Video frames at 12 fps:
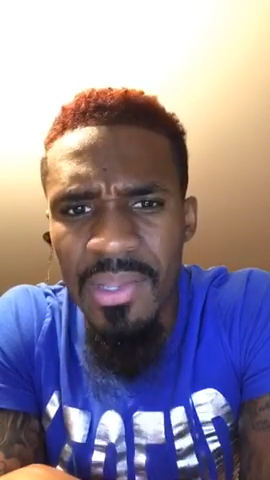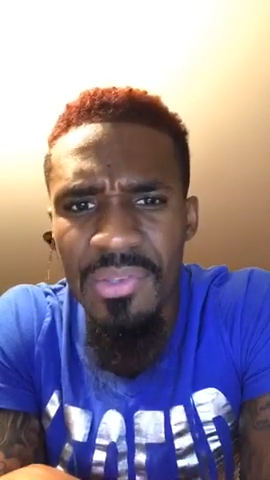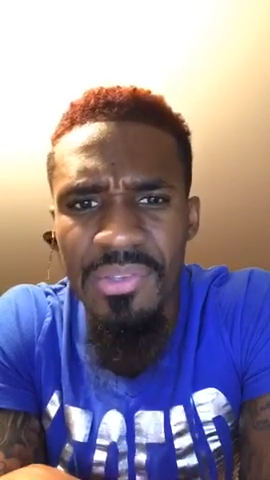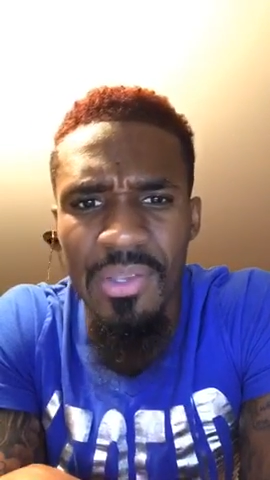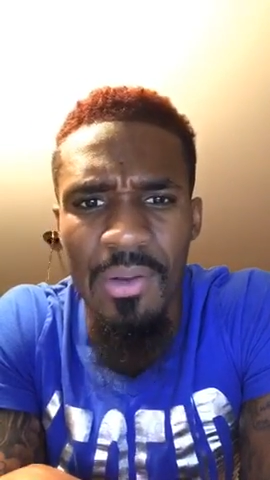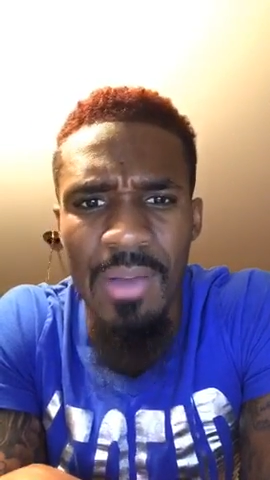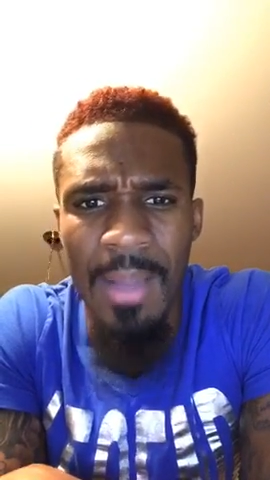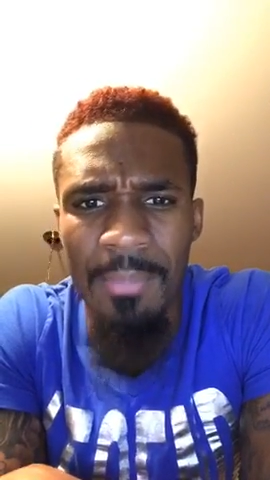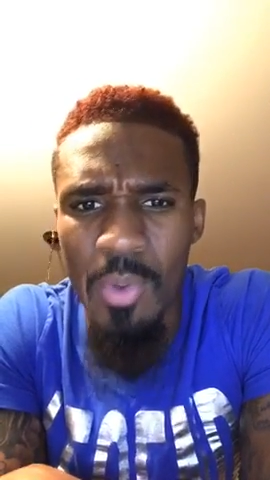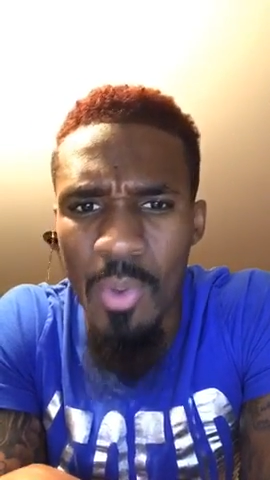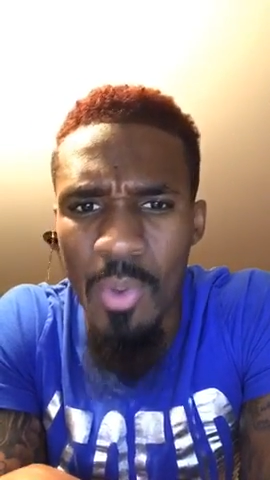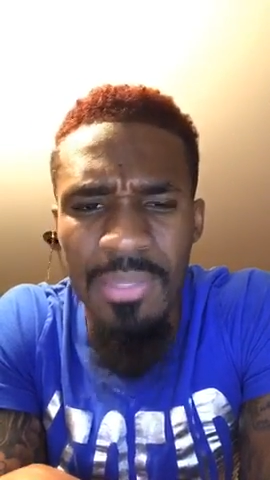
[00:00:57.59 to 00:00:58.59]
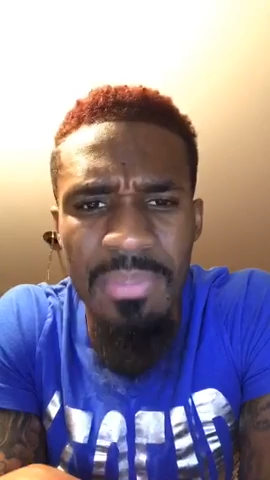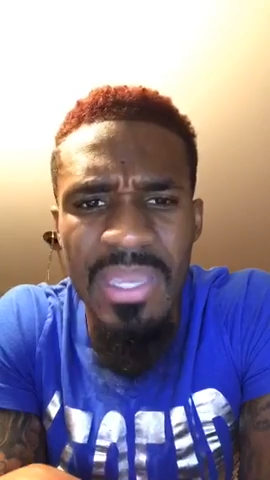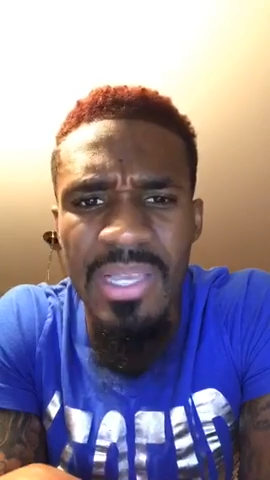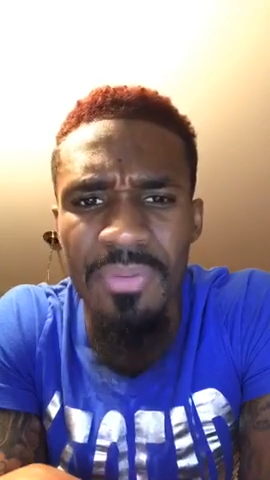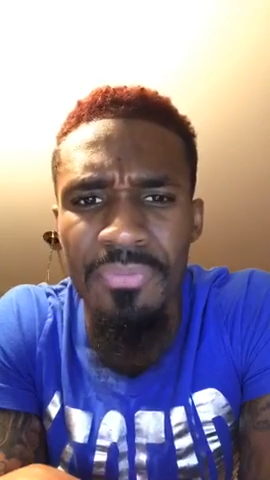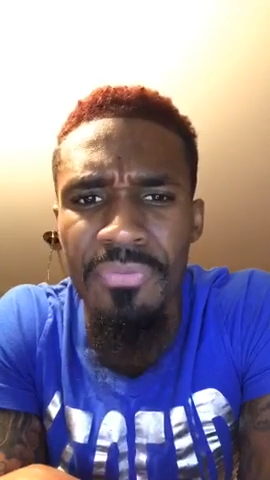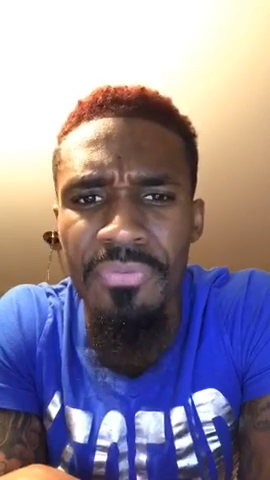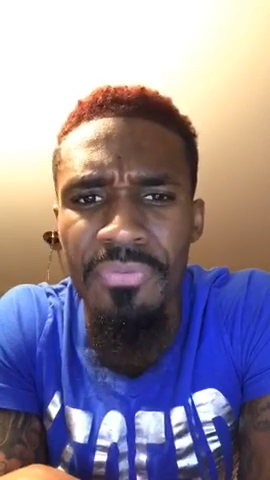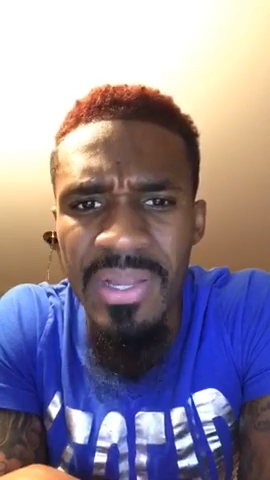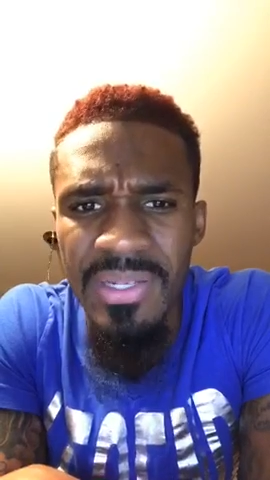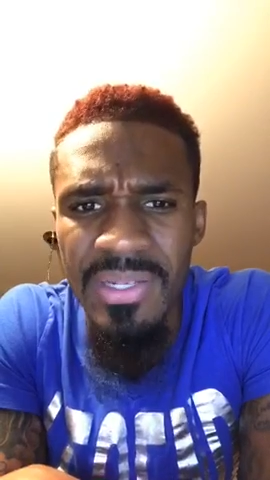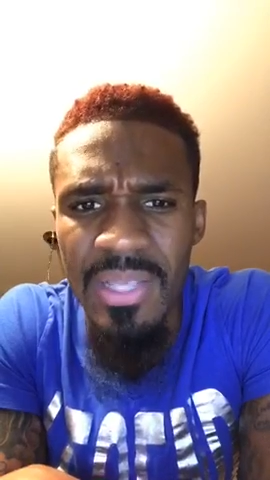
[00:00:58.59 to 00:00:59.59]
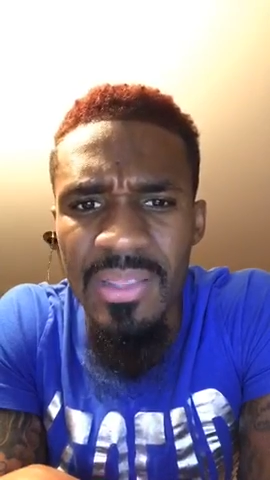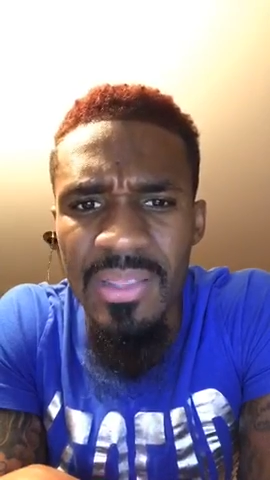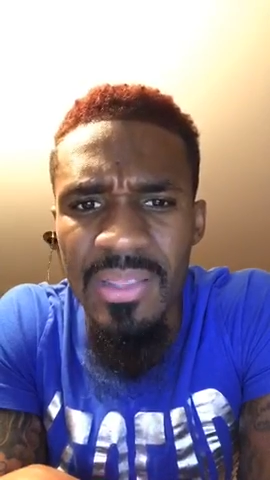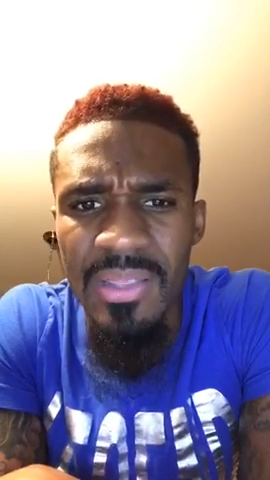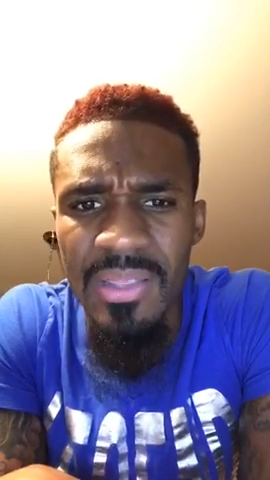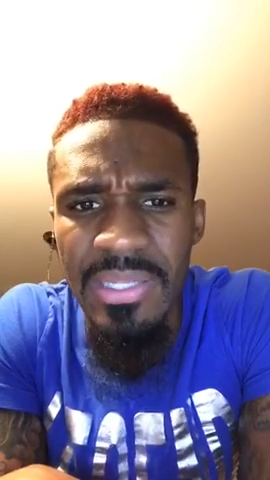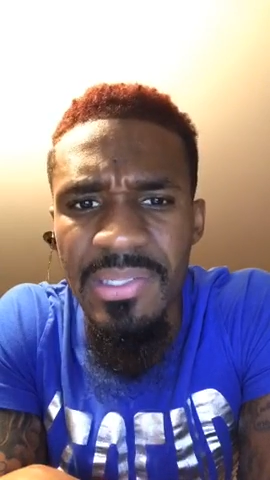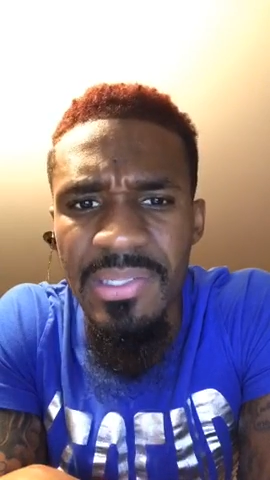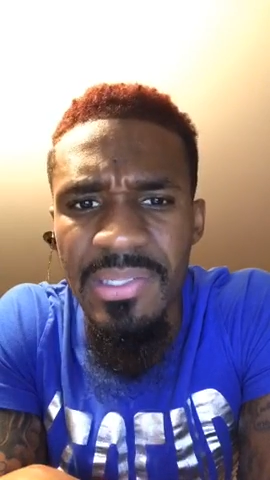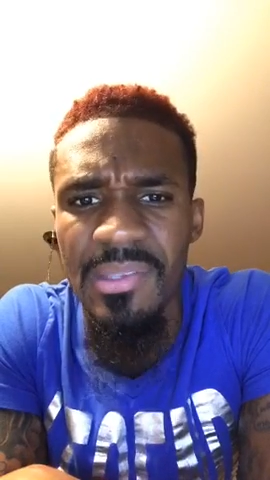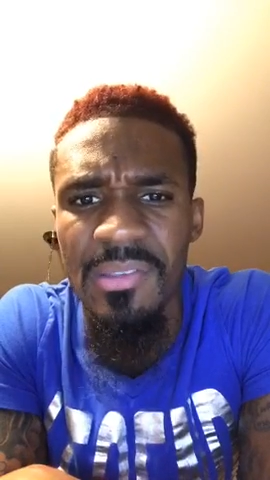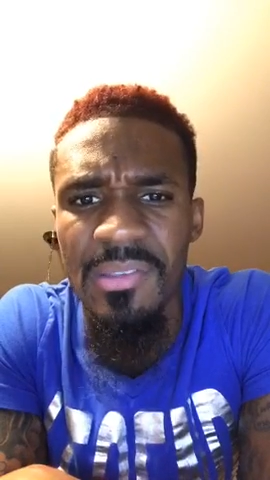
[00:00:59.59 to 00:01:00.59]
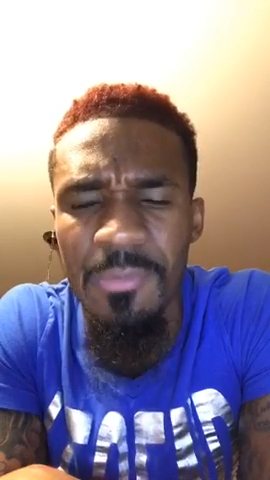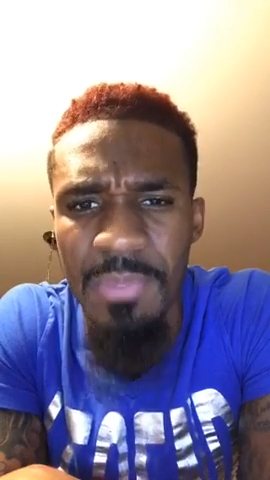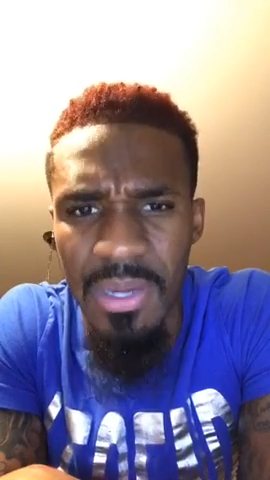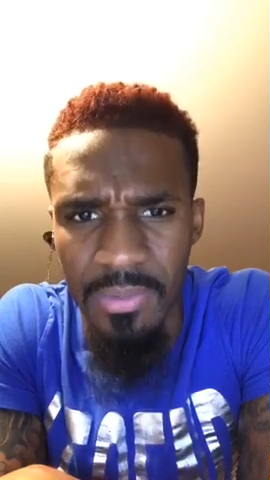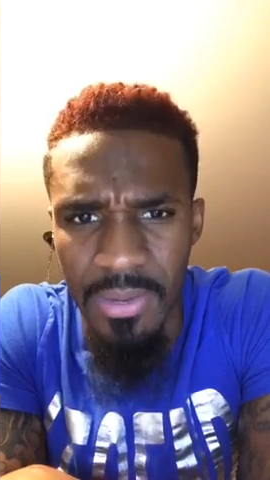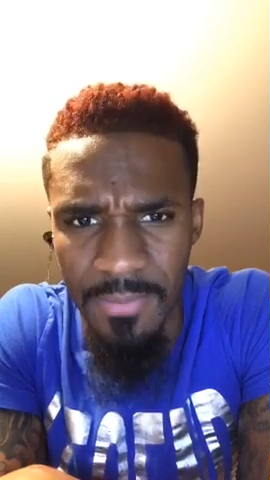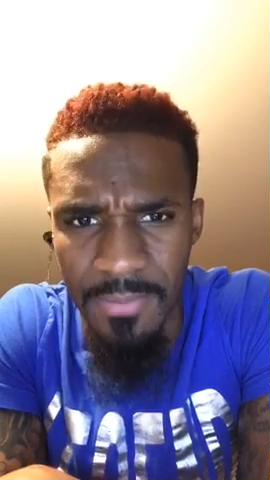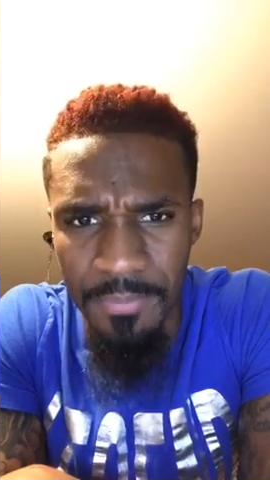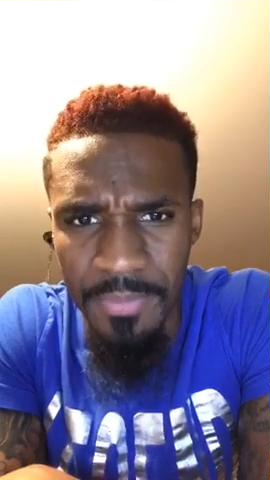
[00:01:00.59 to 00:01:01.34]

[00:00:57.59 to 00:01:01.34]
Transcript: So I'm going to be confronting the religious spirit.